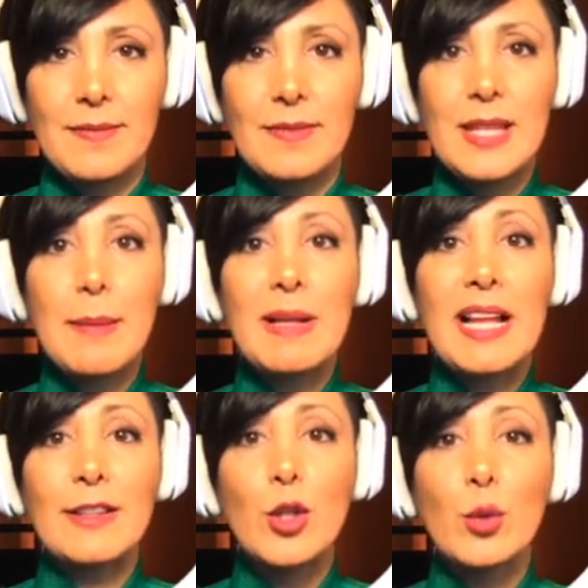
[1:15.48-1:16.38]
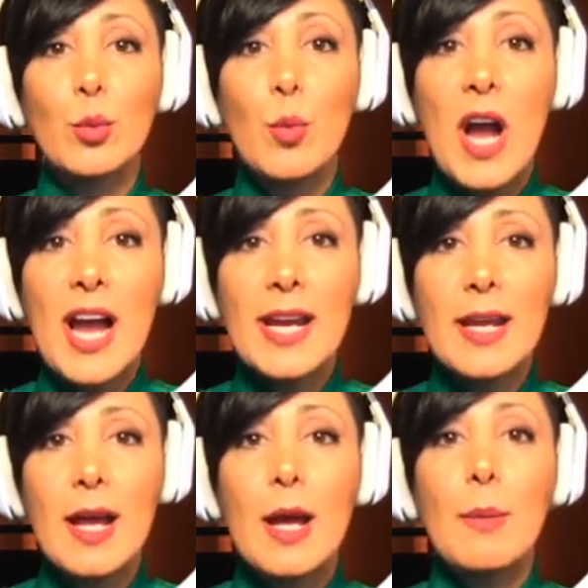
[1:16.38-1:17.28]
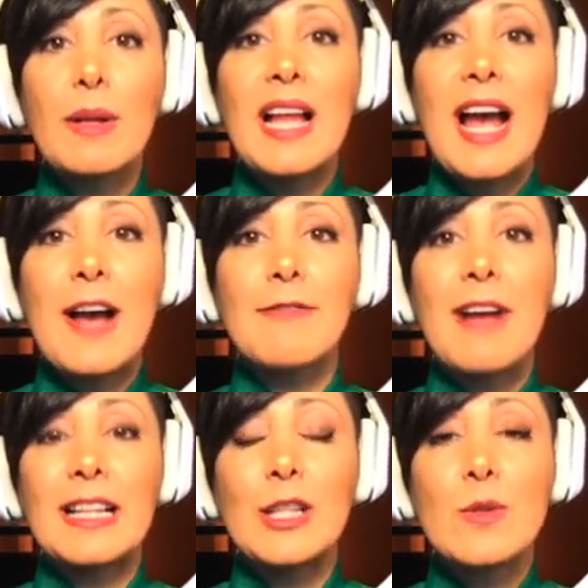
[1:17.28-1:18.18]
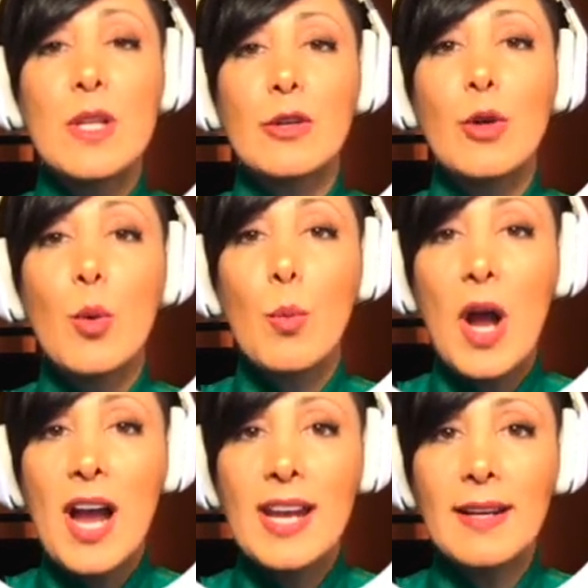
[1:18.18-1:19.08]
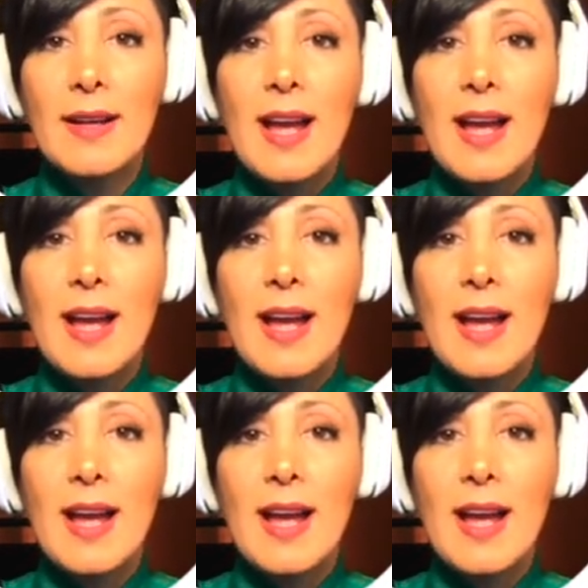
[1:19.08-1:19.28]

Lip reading: Table at node Y will have values on row Y,